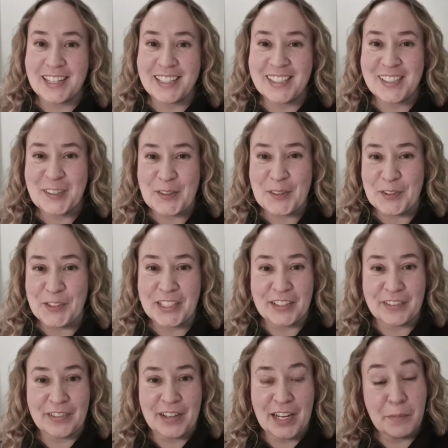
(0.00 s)
So
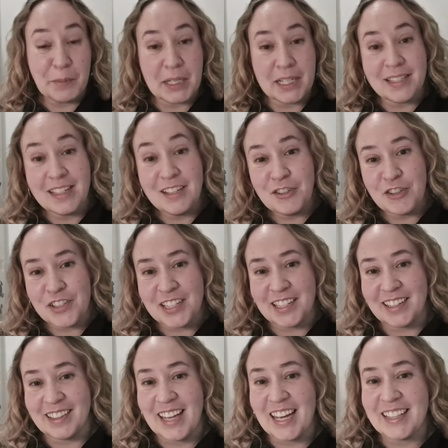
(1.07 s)
if anybody's interested
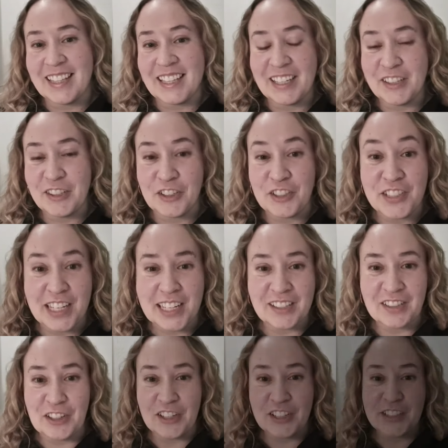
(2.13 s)
in that, they could take a
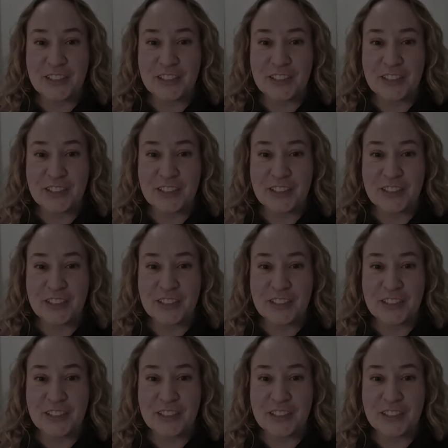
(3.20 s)
look.